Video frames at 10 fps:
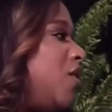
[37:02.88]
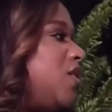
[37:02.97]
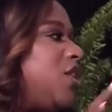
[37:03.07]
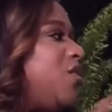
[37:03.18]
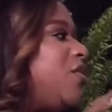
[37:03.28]

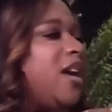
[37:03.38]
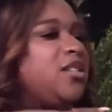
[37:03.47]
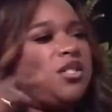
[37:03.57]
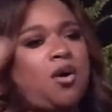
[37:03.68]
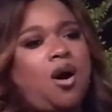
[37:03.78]
so you can't
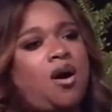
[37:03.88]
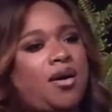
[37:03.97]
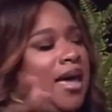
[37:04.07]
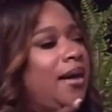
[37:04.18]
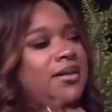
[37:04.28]
just call
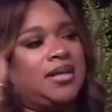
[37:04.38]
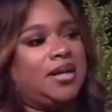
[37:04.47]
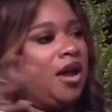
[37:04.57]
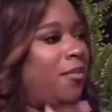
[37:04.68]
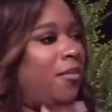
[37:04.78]
canceling
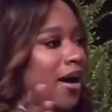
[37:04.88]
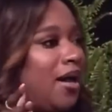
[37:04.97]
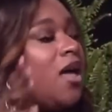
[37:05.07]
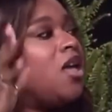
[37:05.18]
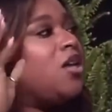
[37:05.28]
everybody.
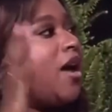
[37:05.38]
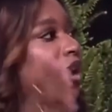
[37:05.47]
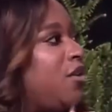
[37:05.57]
You got to do